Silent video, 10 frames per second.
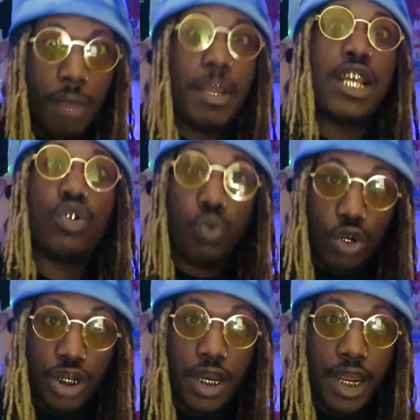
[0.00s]
I'm like
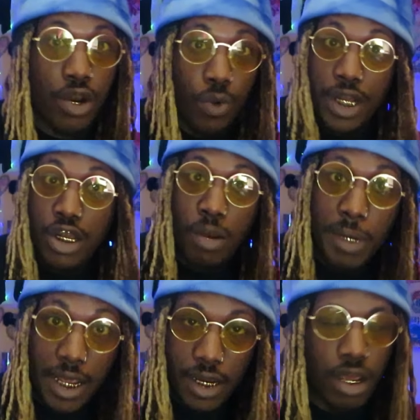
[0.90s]
Schwarzenegger. Don't get
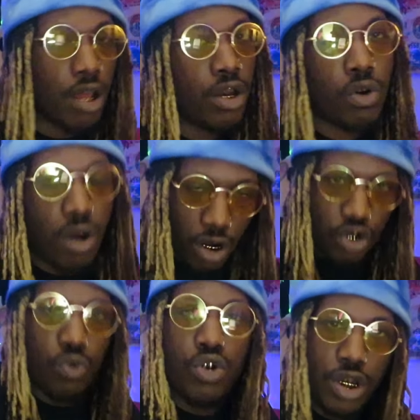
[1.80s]
terminated. Y'all know
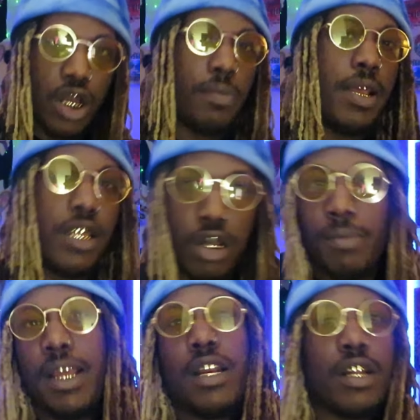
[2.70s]
Arnold Schwarzenegger played the
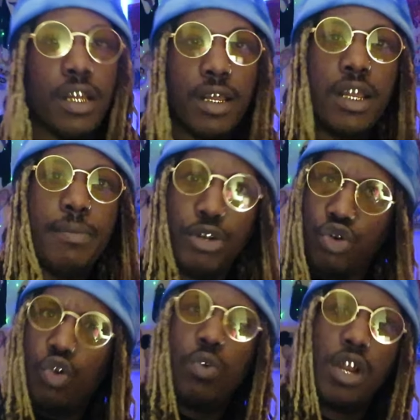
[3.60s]
Terminator. But
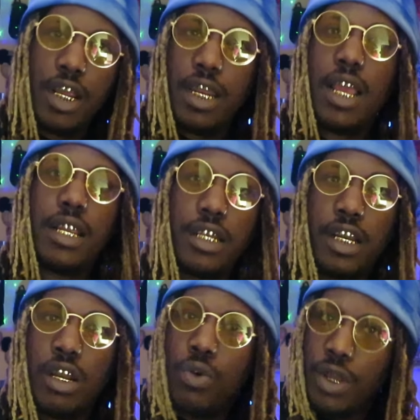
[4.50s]
you a working ass
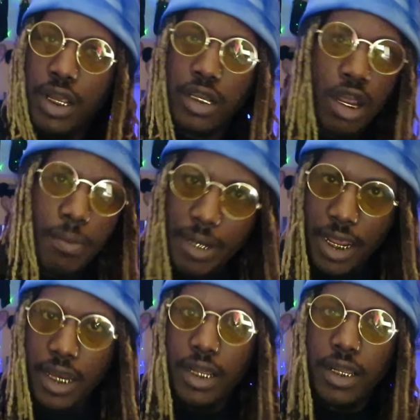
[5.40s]
nigga. Don't get
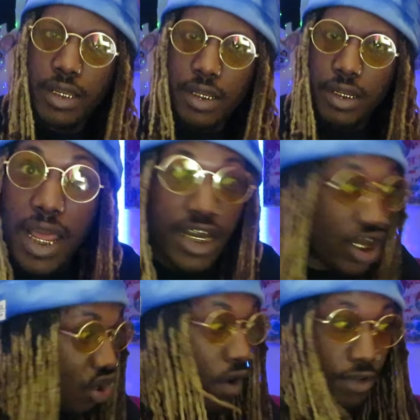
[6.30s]
terminated. Like
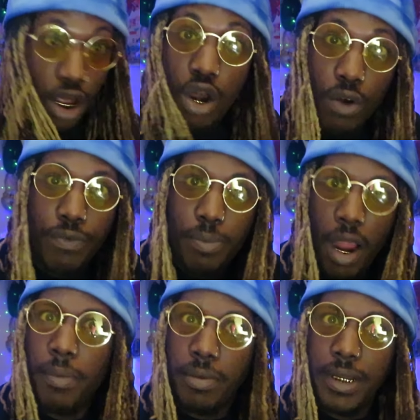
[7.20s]
took off the earth
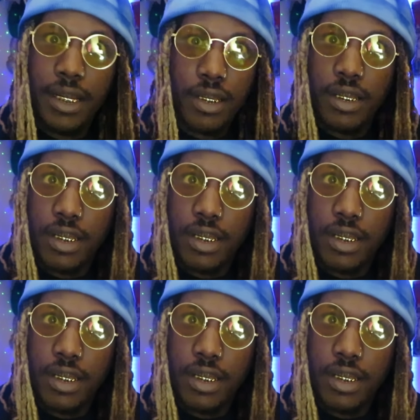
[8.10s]
probably.